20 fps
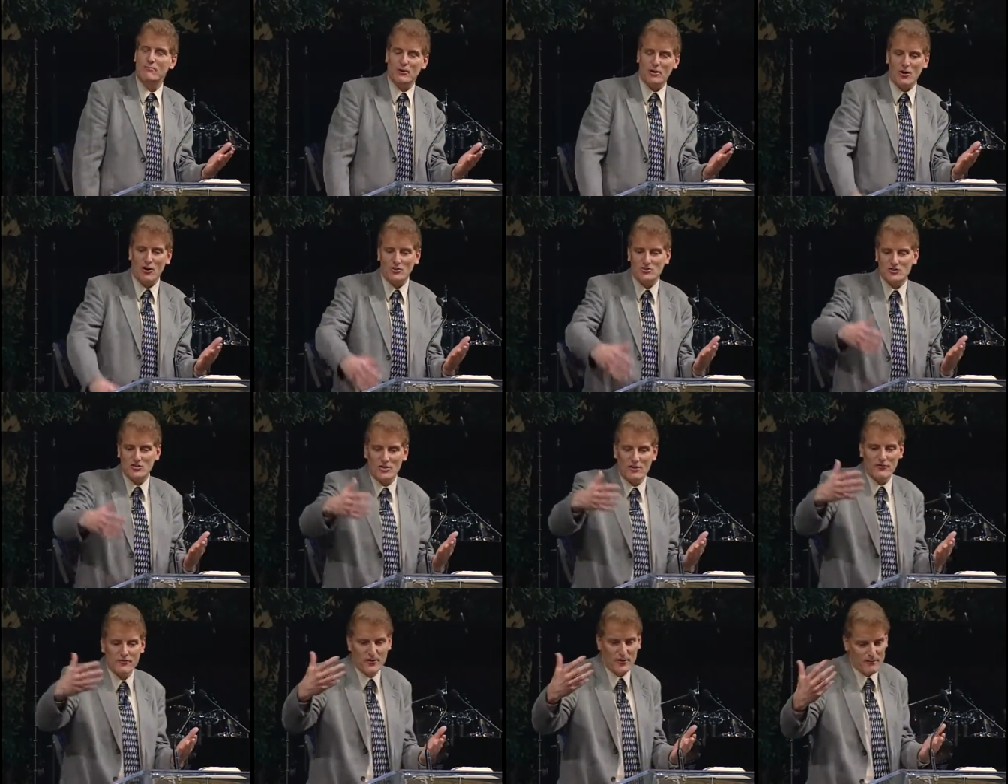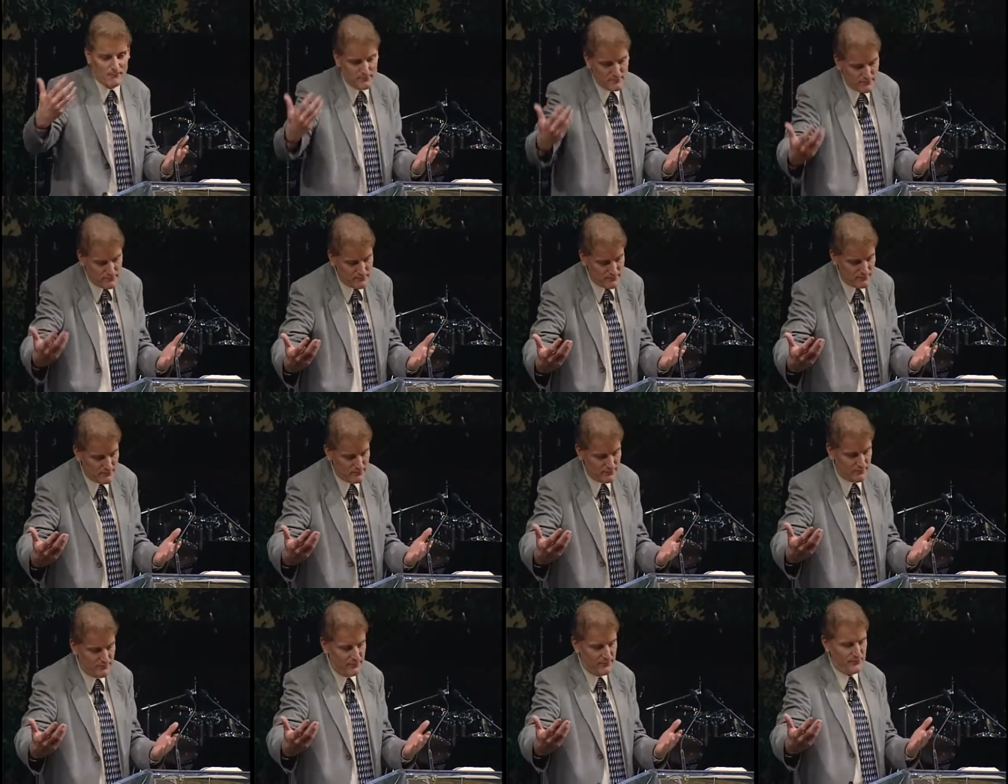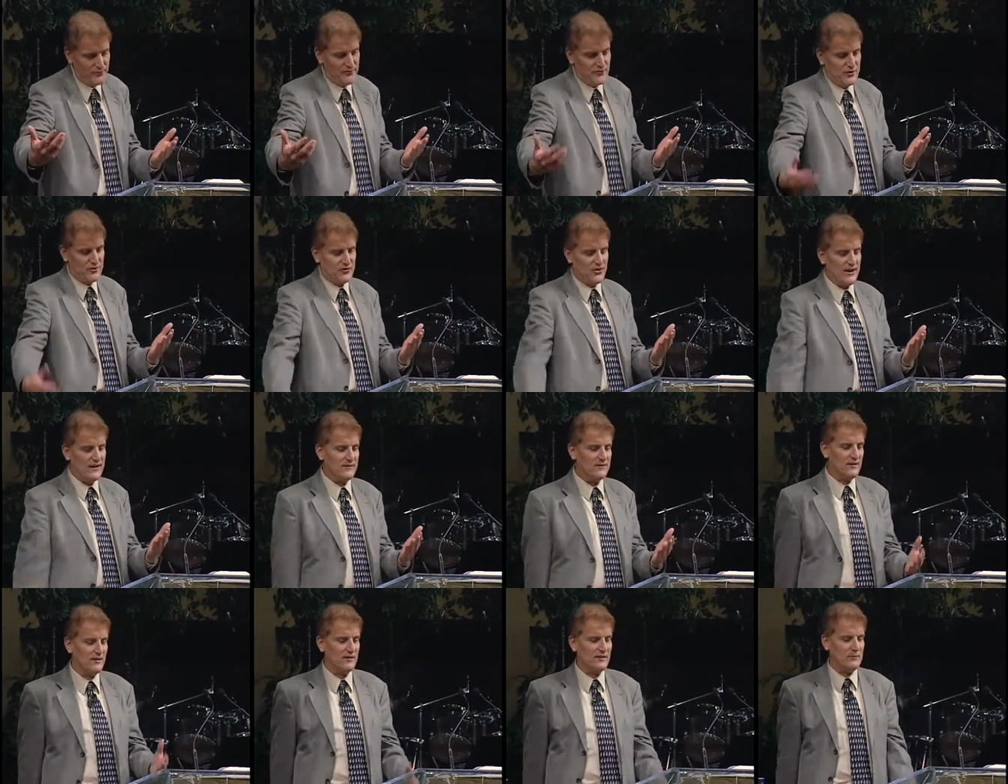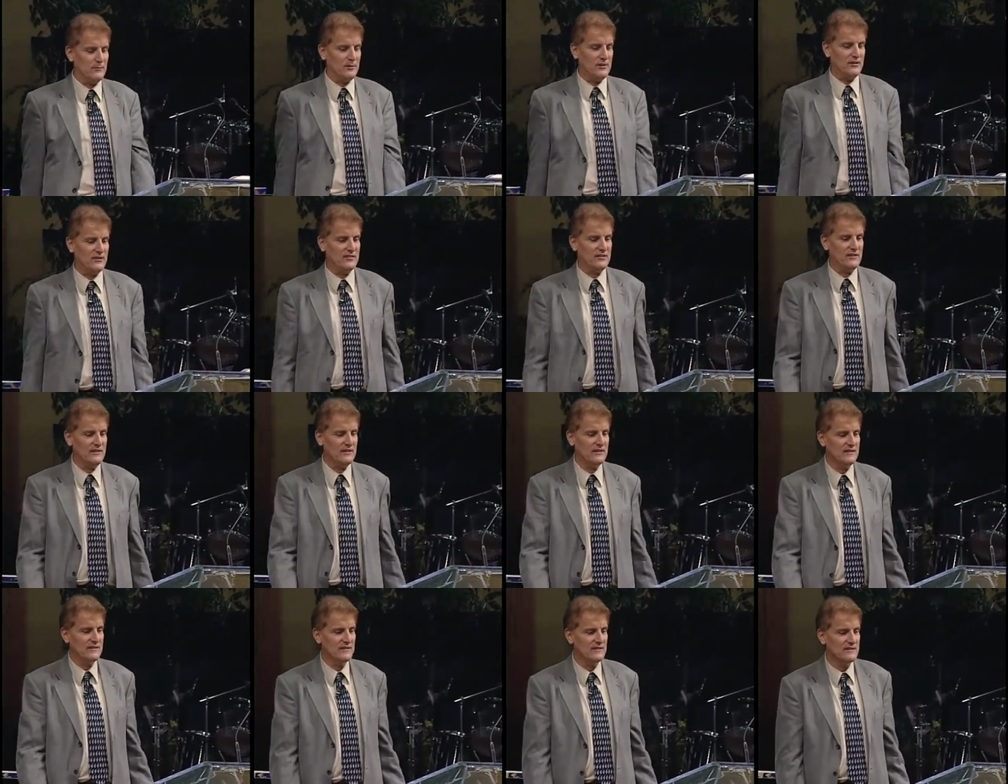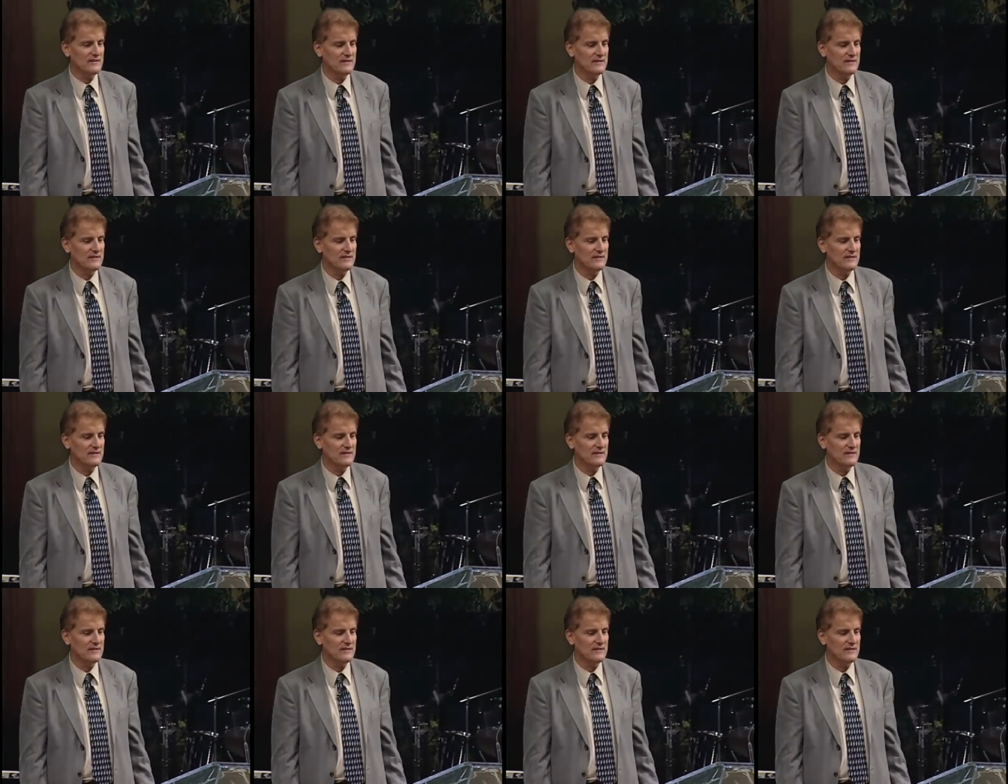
but also from the Gentile community.